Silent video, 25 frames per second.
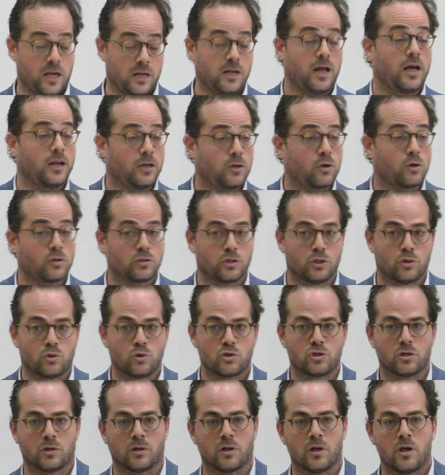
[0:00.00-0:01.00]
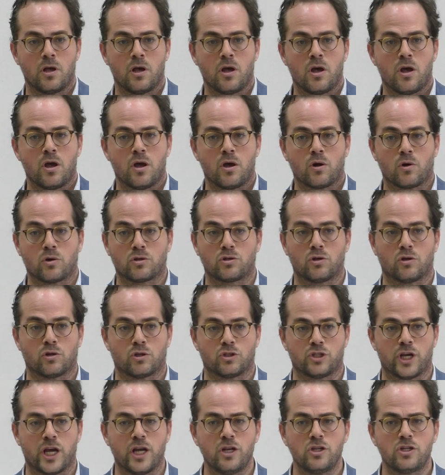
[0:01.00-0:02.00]
unconstitutional
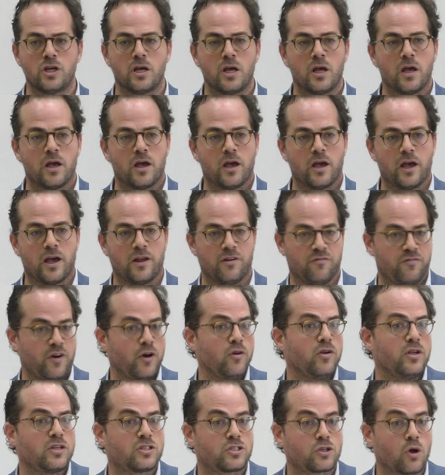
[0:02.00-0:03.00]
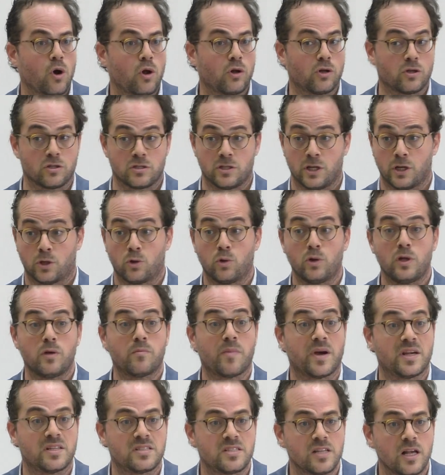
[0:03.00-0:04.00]
change. And various scholars, including
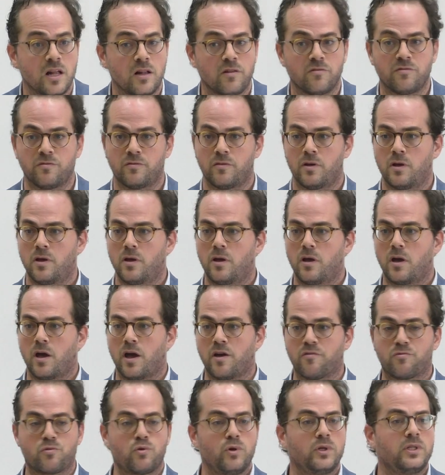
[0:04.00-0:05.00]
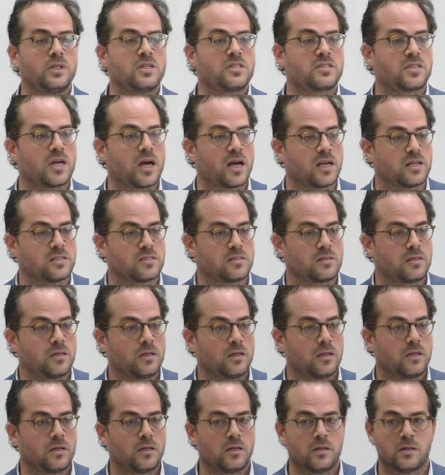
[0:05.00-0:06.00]
myself, have criticized
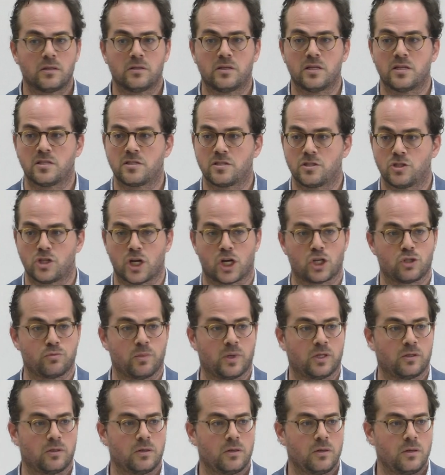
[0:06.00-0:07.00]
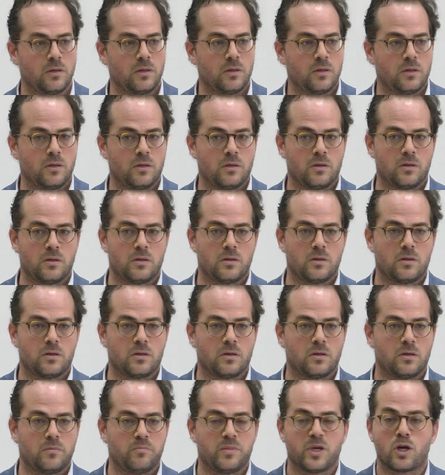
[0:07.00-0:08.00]
this judgment
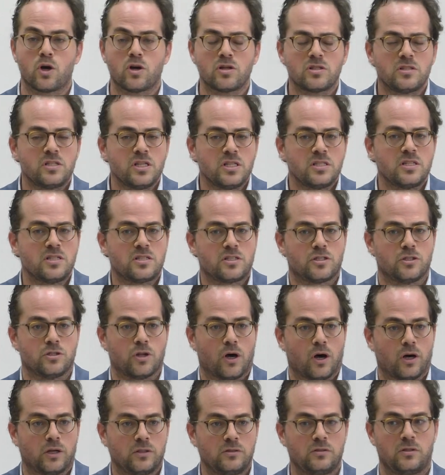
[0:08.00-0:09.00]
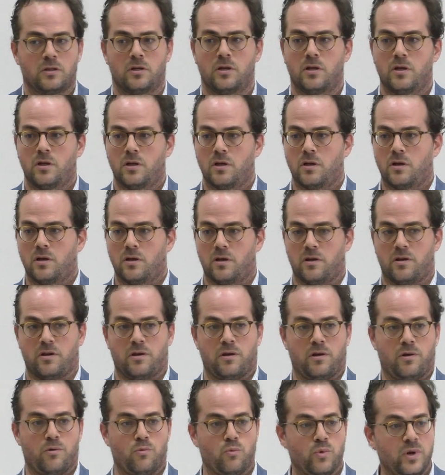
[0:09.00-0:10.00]
because this is not
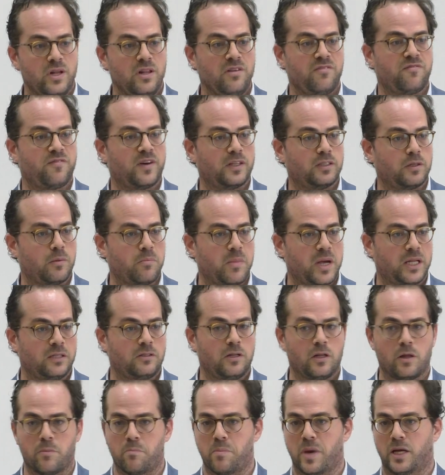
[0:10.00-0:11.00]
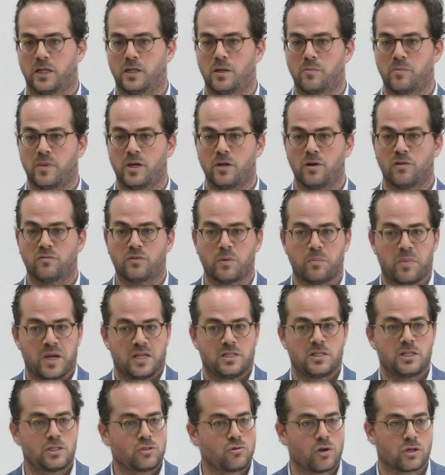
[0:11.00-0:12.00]
a really fundamental abandonment of the
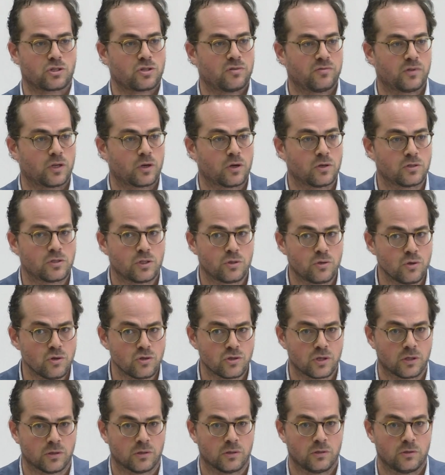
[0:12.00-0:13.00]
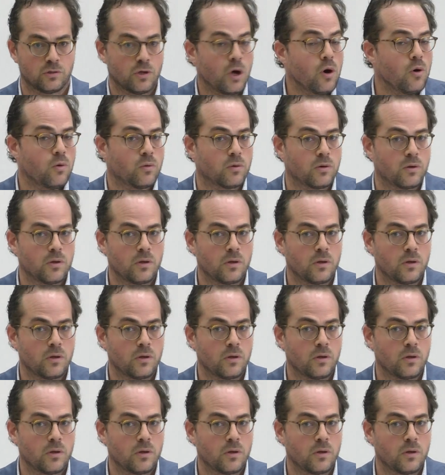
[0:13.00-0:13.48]
basic structure of the Constitution. No,